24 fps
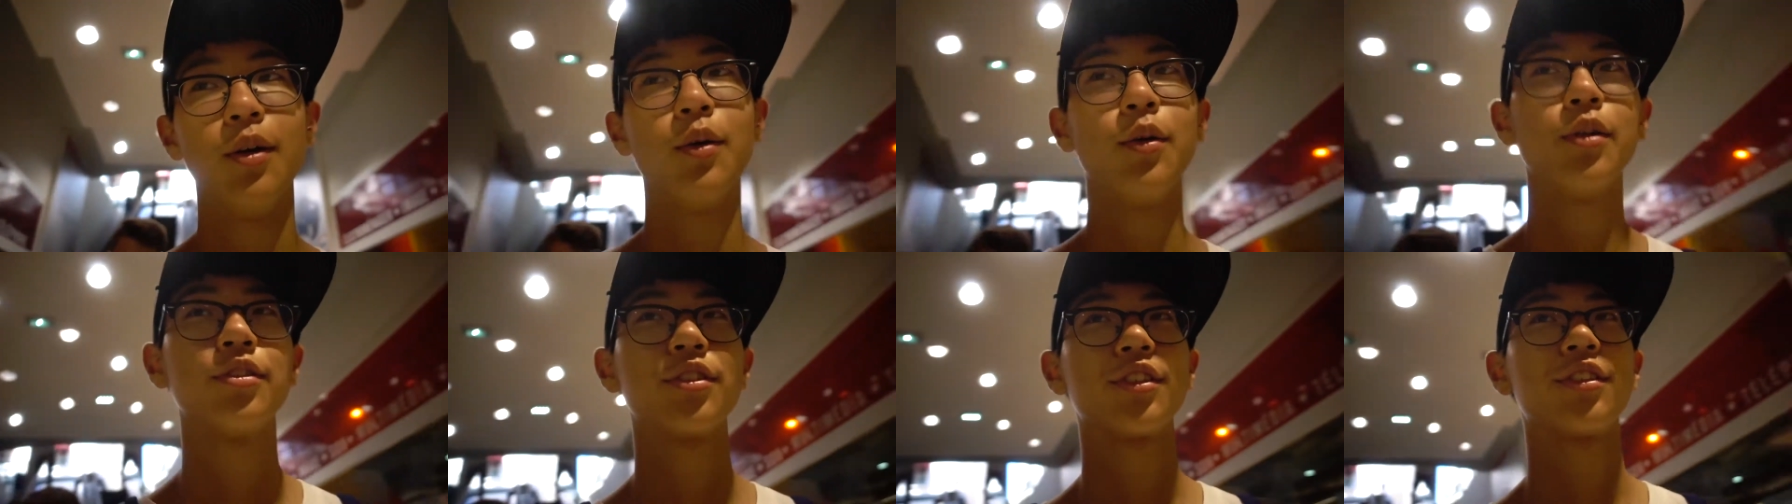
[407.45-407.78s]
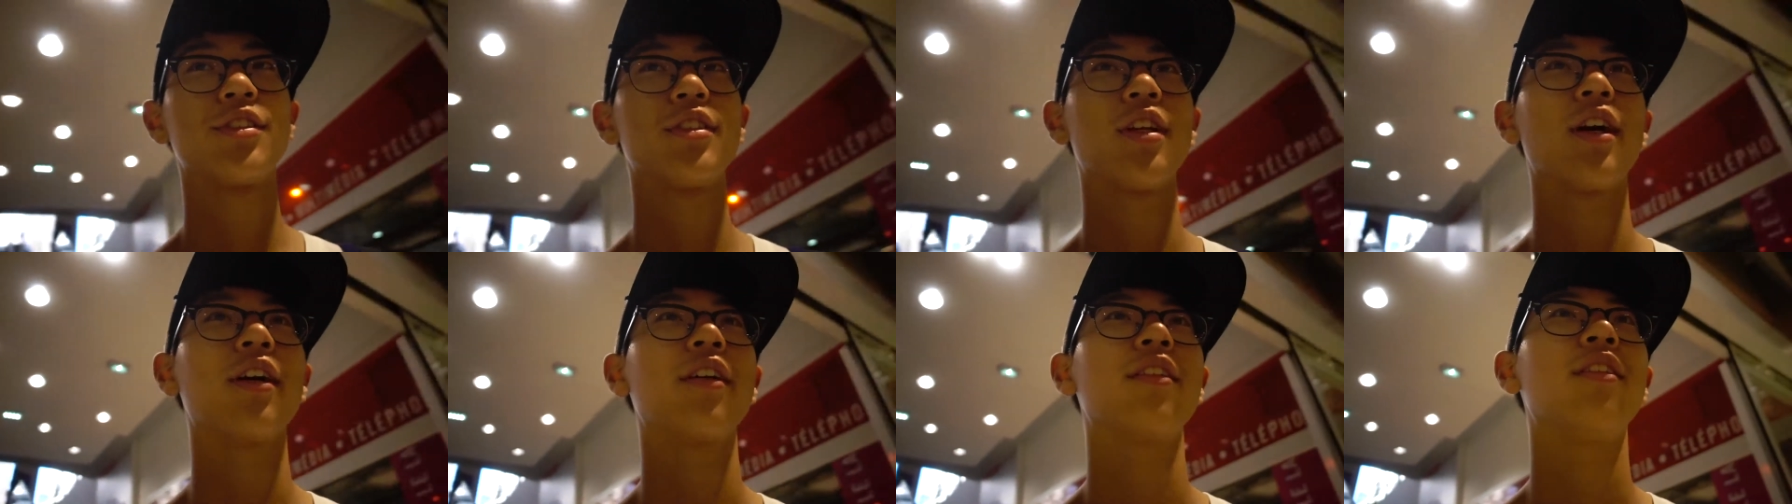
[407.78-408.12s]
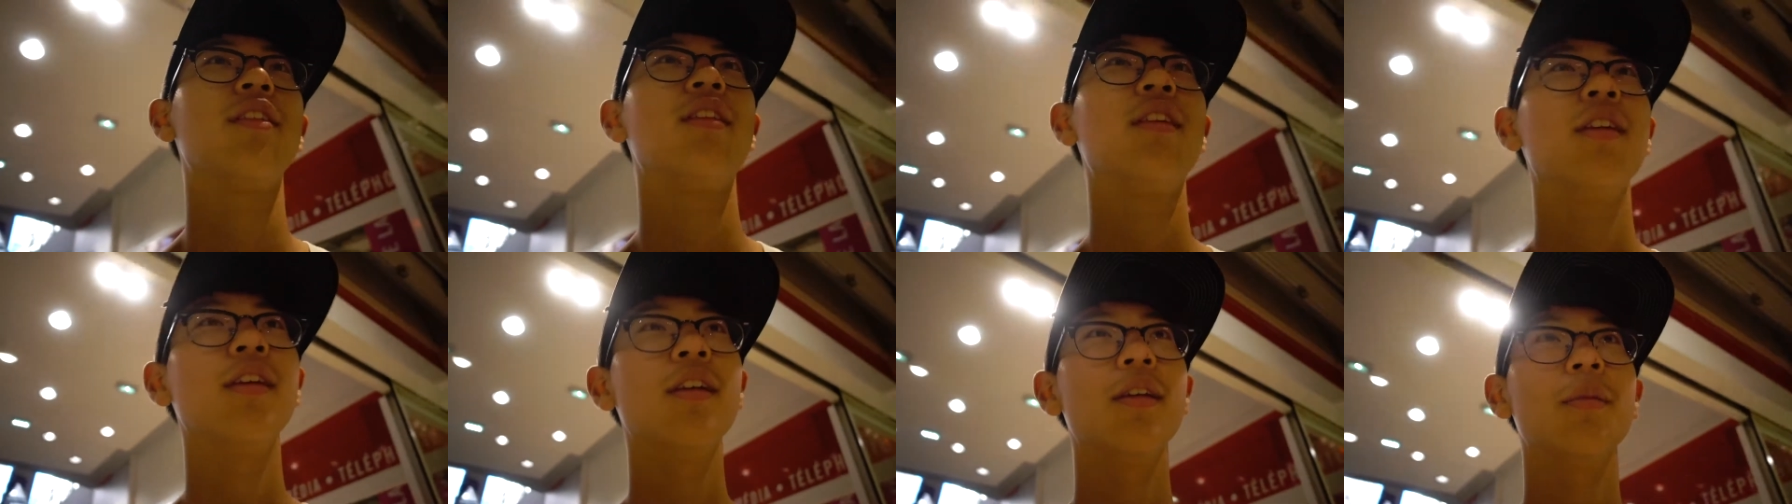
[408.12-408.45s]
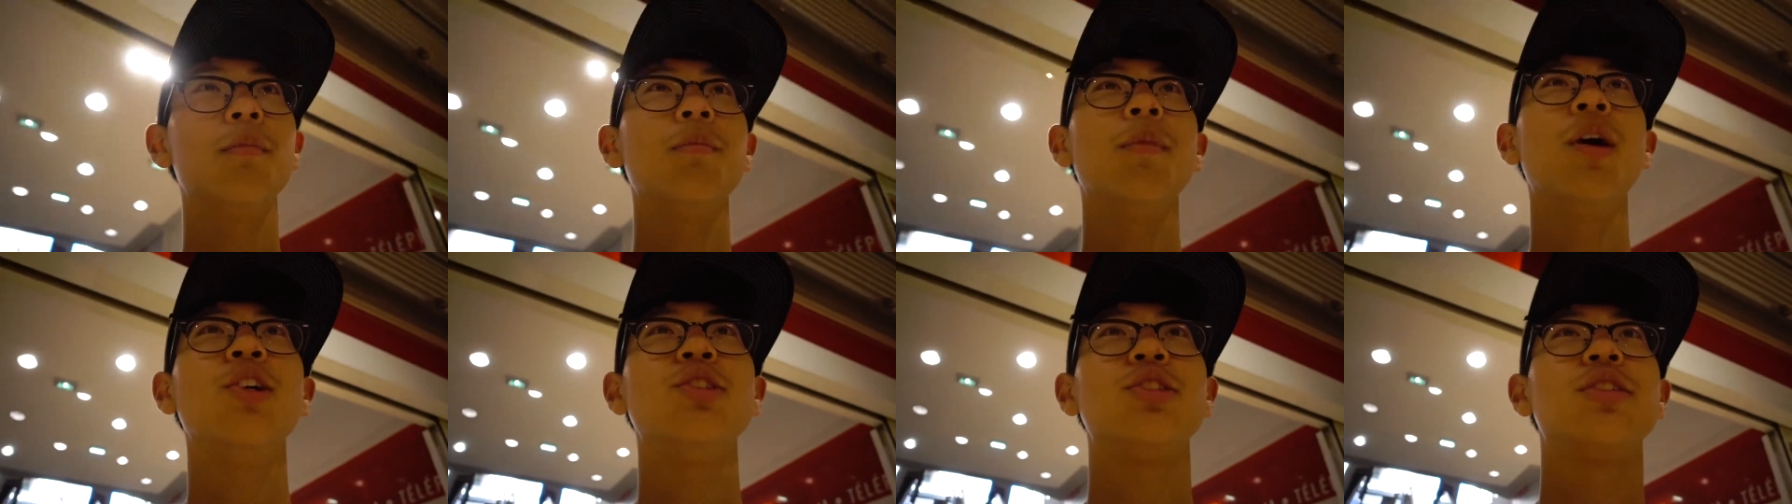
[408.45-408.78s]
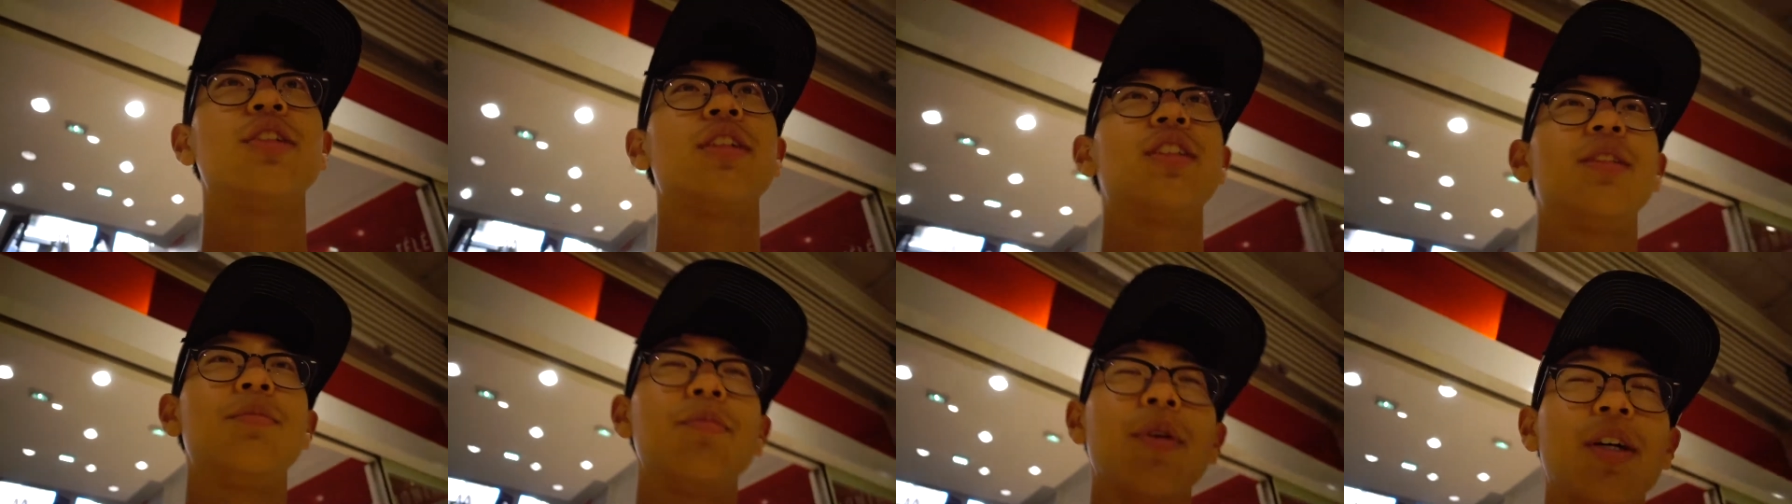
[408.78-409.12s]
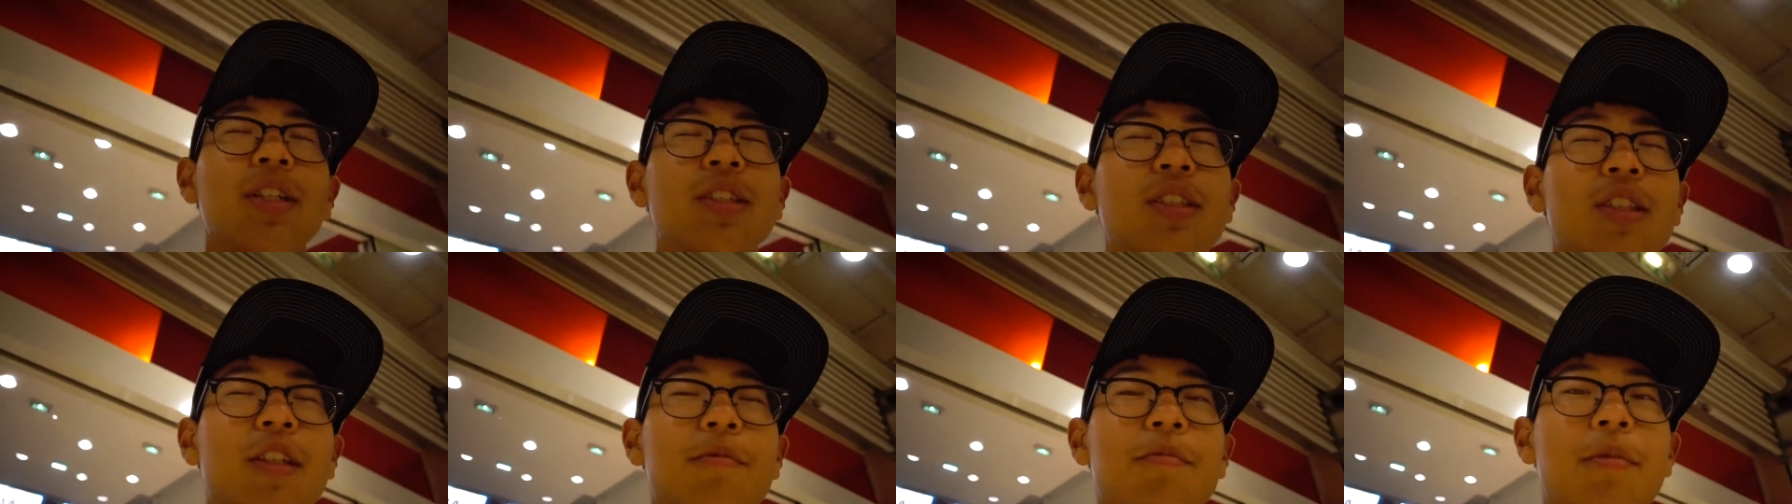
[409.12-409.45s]
which is like the most
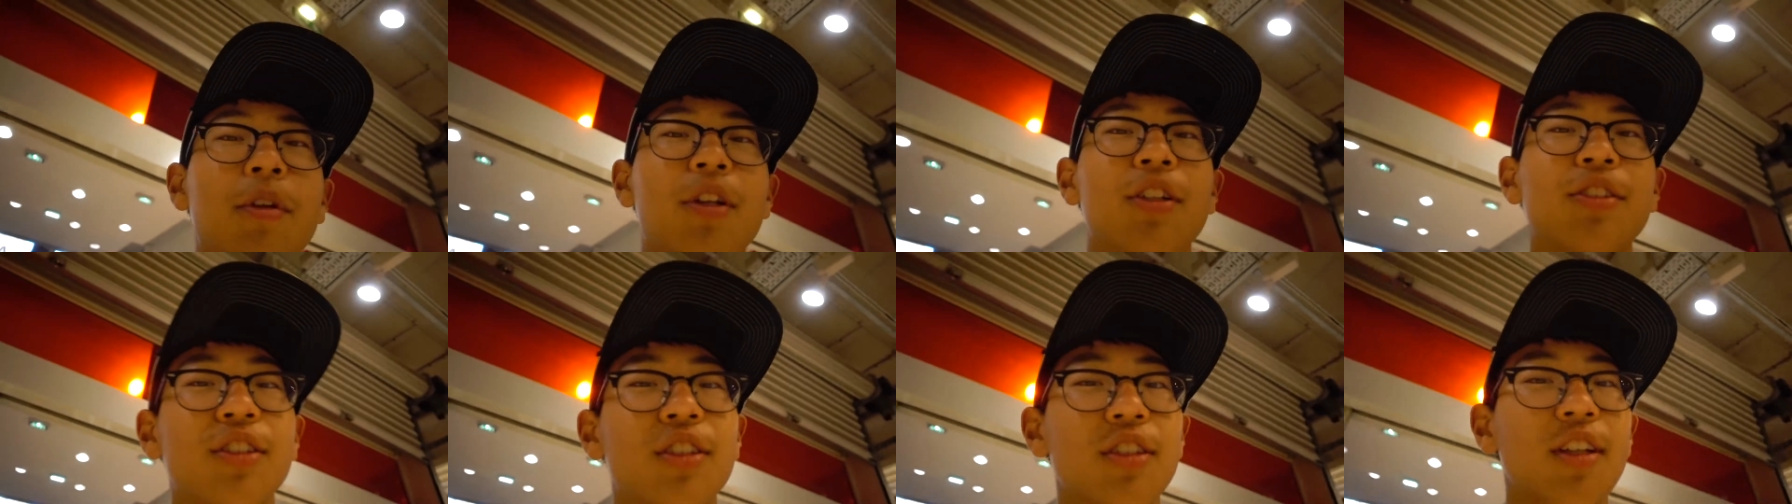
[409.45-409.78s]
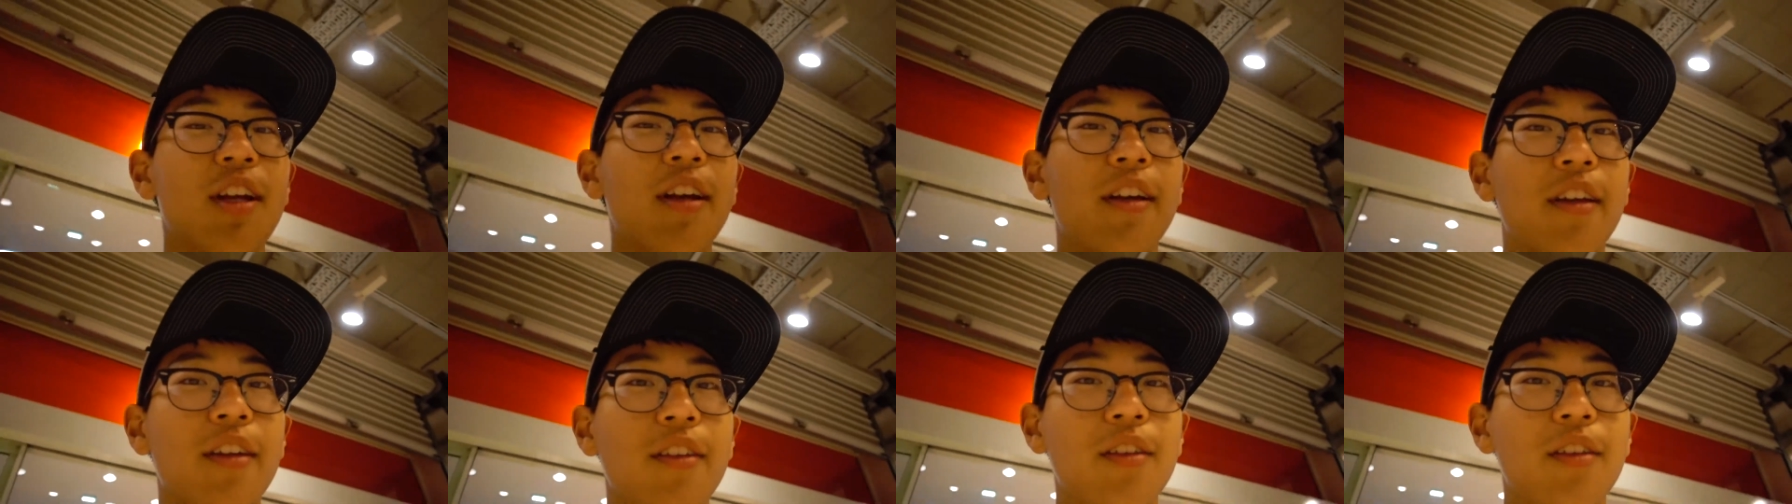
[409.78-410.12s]
expensive, also like